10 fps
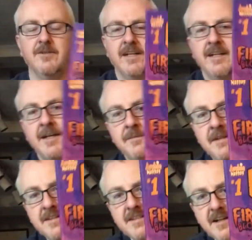we cannot
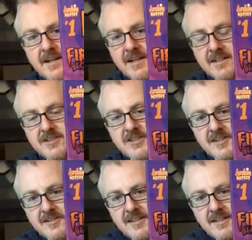miss our
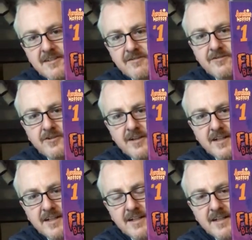cheerleader
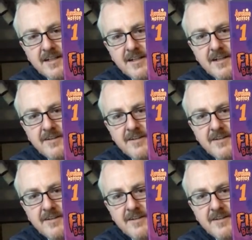Veronica,